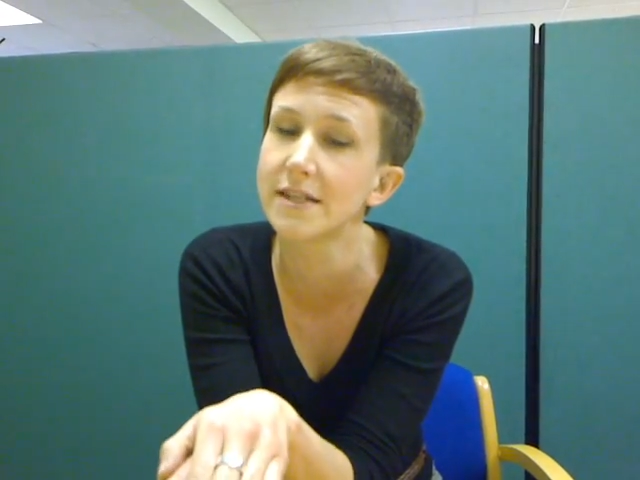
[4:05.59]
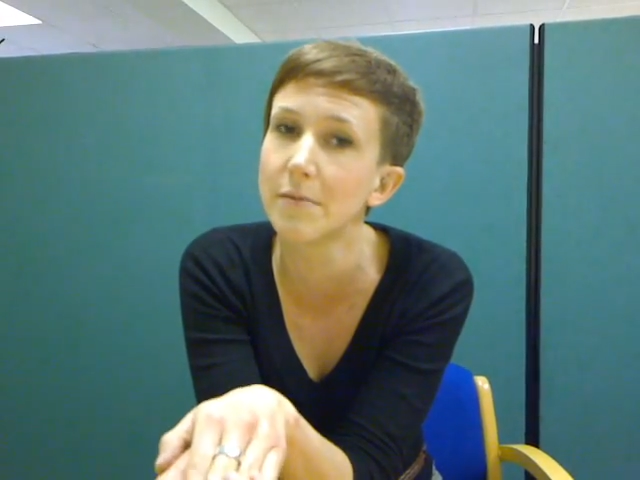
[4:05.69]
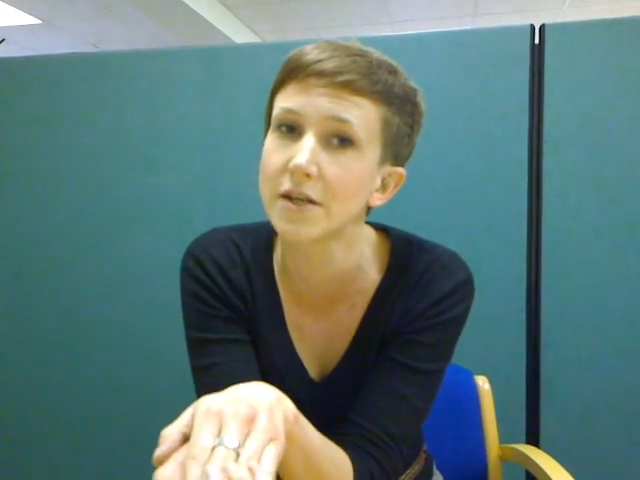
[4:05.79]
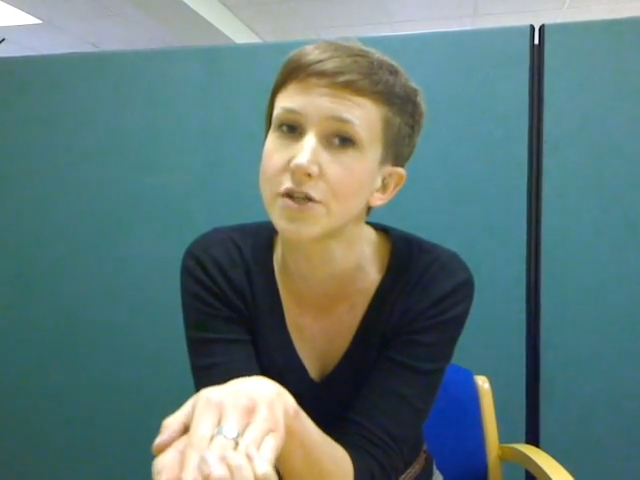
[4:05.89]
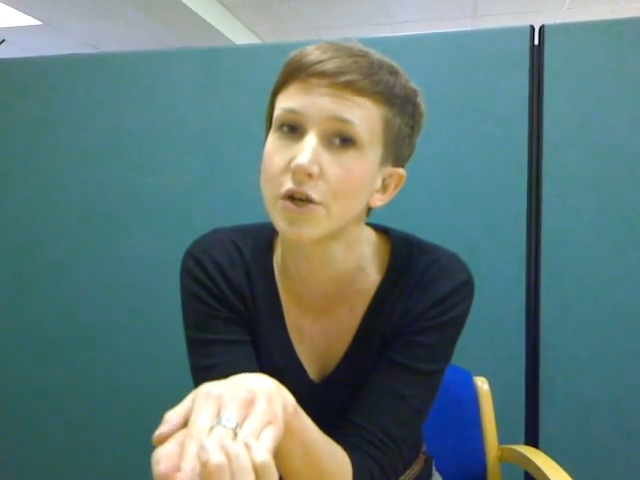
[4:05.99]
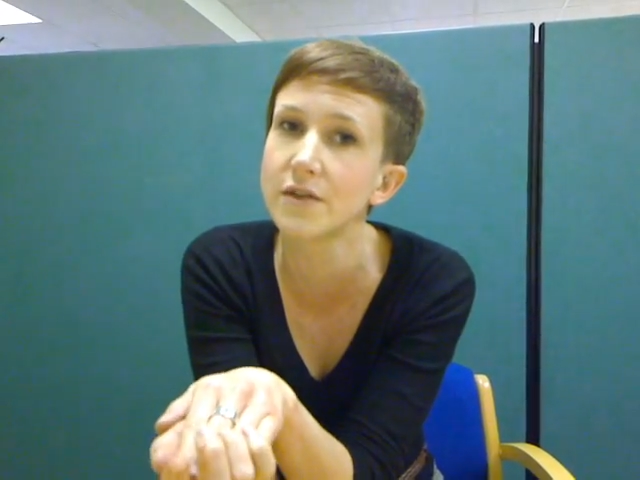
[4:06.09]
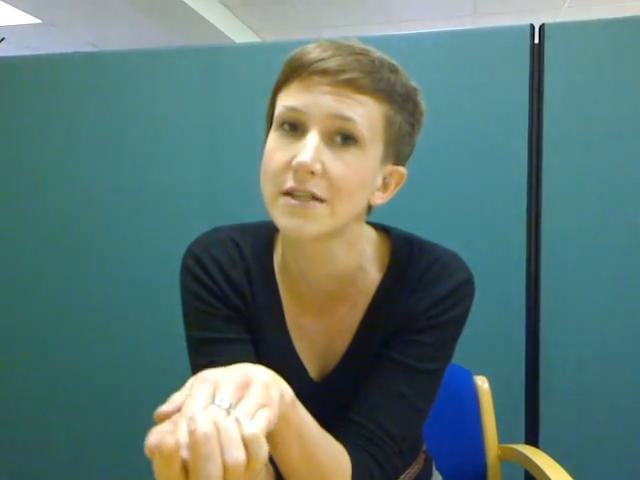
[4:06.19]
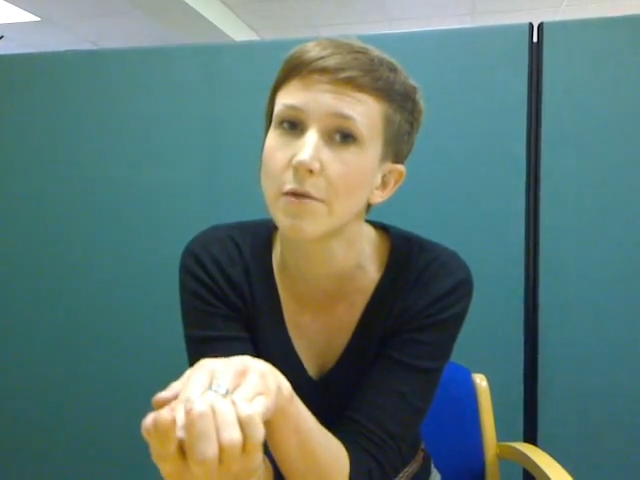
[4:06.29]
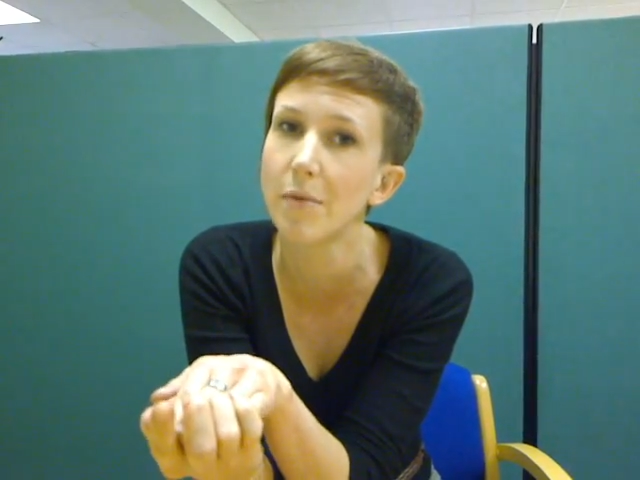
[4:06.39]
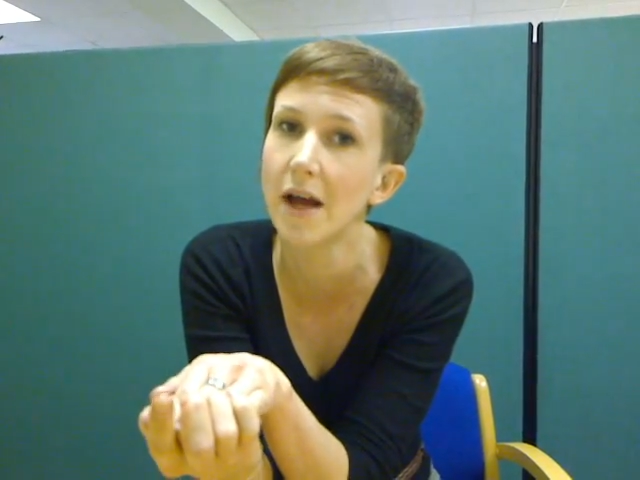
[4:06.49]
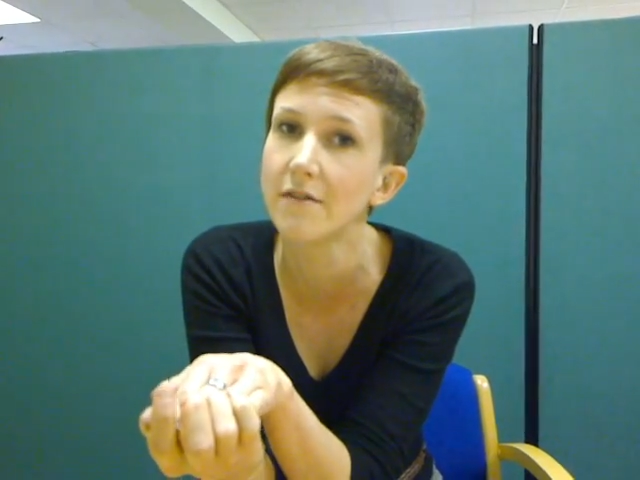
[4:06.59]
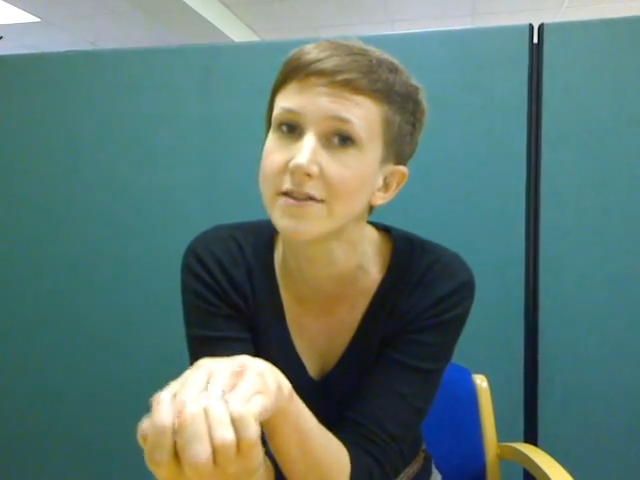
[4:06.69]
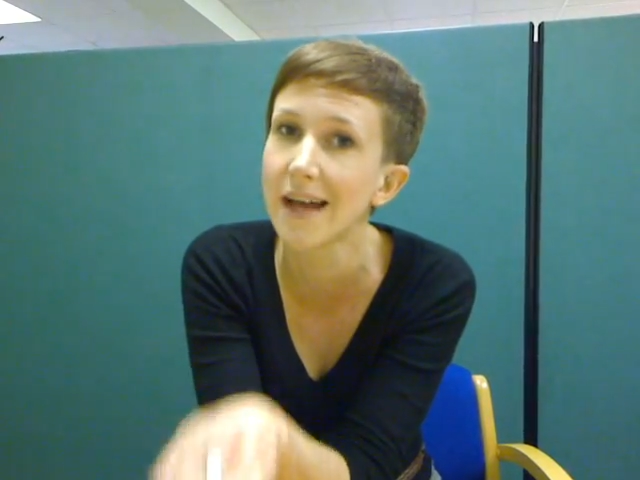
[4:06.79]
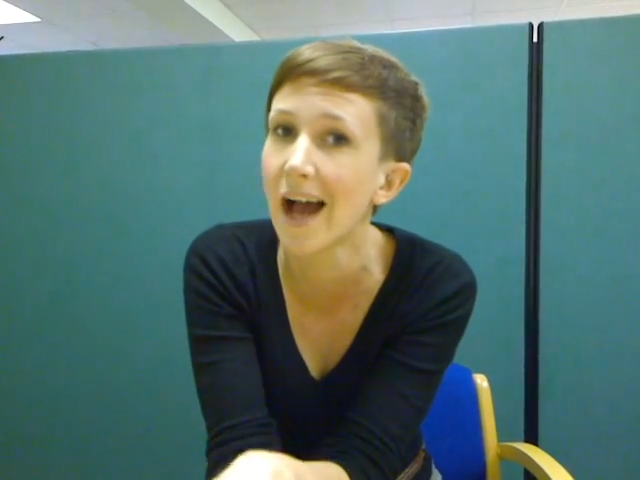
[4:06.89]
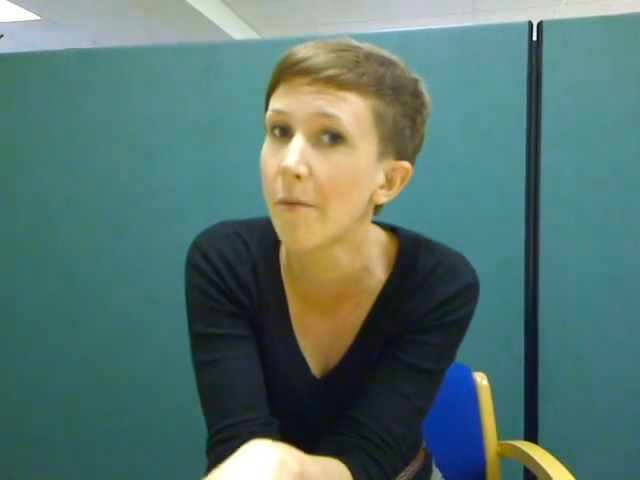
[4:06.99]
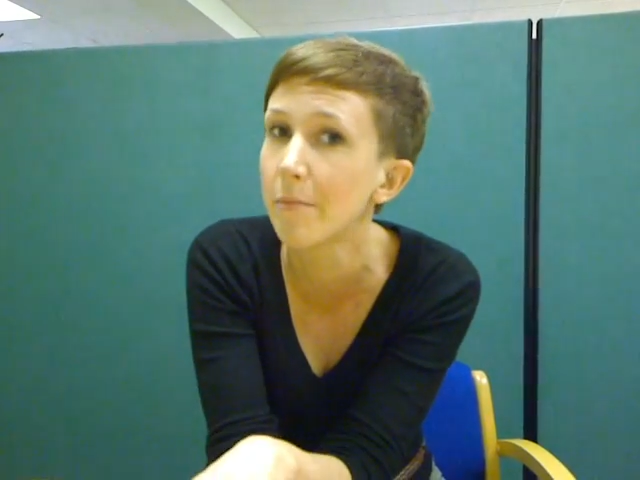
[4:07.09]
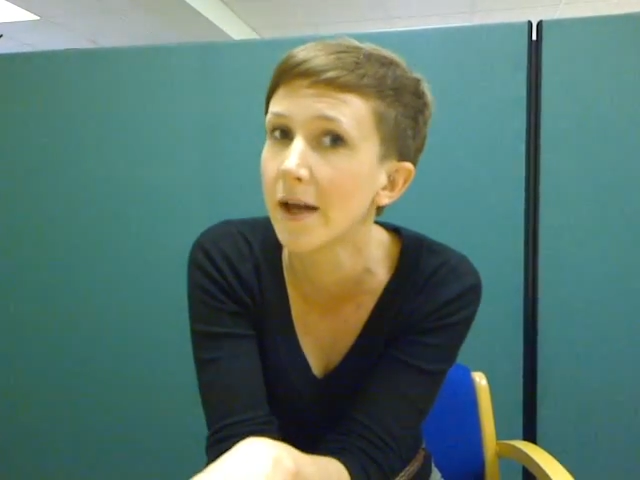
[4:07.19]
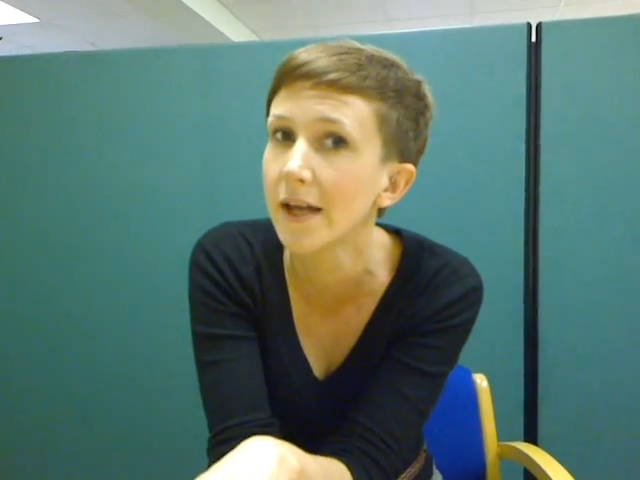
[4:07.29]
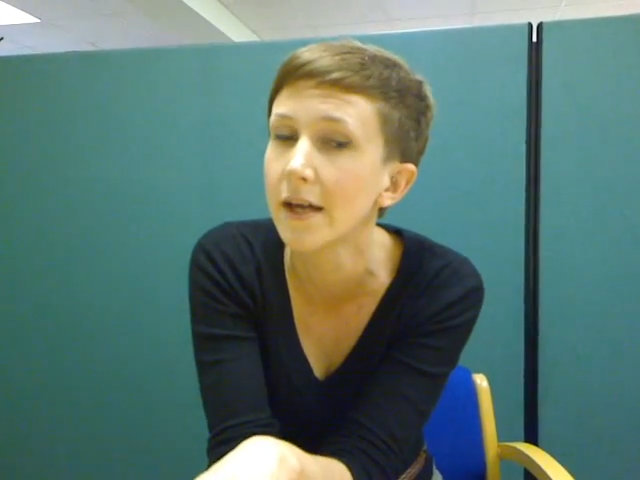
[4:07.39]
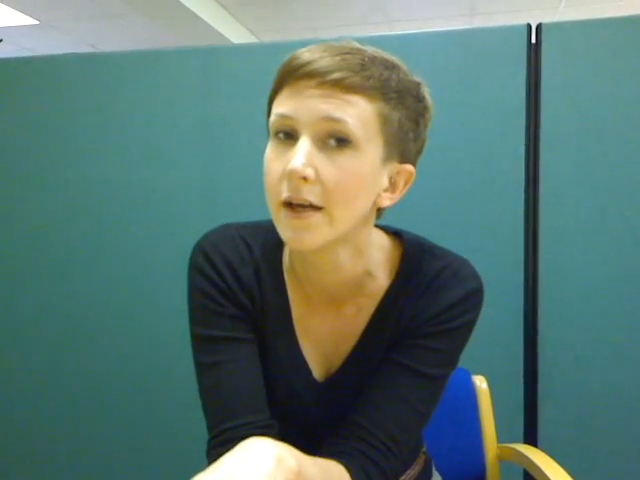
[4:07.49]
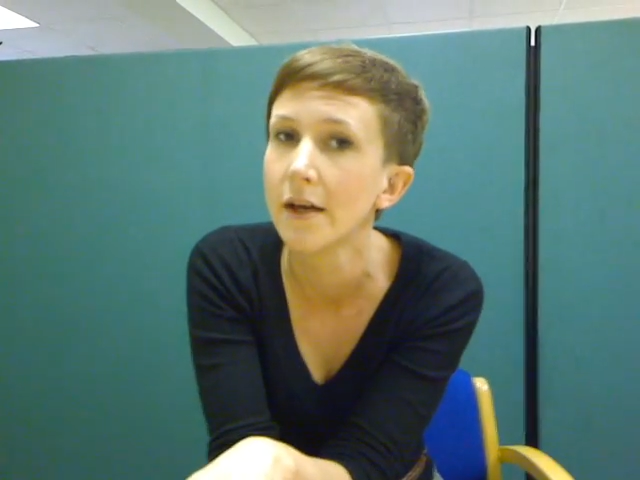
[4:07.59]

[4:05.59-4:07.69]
to make sure is that parents are happy